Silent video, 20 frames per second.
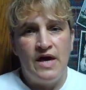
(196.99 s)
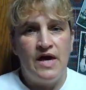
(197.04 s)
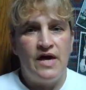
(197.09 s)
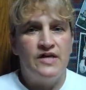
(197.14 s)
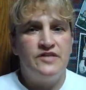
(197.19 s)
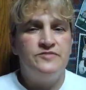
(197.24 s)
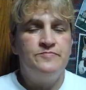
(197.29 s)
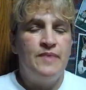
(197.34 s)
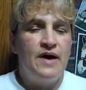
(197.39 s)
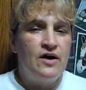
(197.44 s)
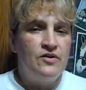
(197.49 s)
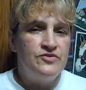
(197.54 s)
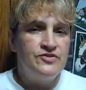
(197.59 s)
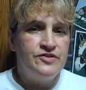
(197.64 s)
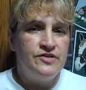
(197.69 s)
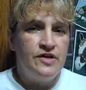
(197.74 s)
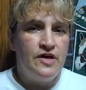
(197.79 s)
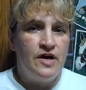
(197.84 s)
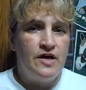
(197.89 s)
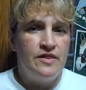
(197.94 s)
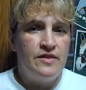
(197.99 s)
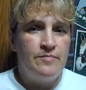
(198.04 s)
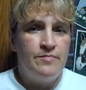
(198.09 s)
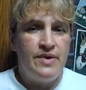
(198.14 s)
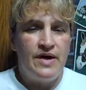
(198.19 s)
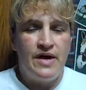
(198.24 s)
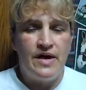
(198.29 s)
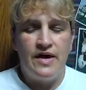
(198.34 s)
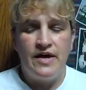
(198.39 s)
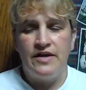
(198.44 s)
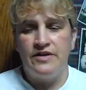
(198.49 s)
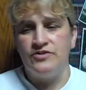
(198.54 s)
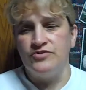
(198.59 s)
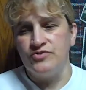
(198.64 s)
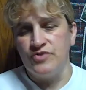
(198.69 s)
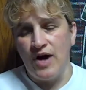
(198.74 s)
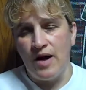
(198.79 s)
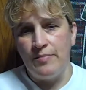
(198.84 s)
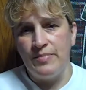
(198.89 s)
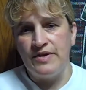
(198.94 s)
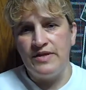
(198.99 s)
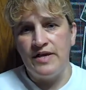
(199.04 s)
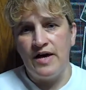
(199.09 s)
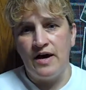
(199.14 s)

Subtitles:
and it's bouncing on the bed and dropping